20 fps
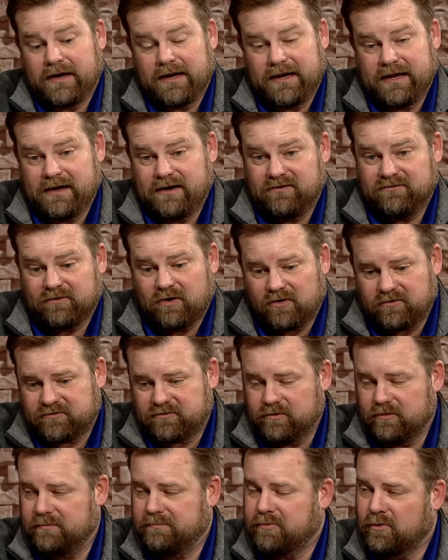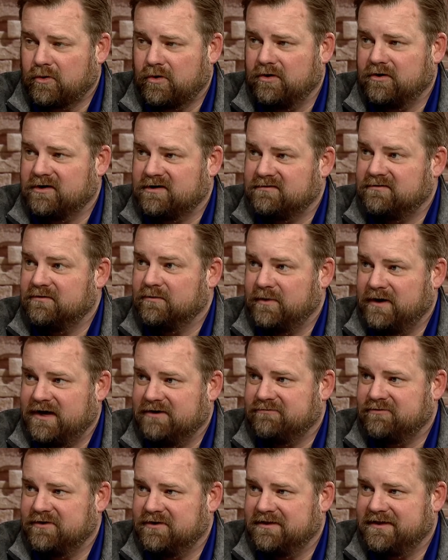it is also important, we
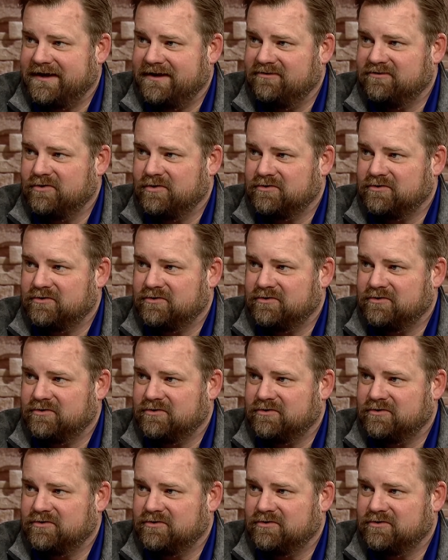have realized,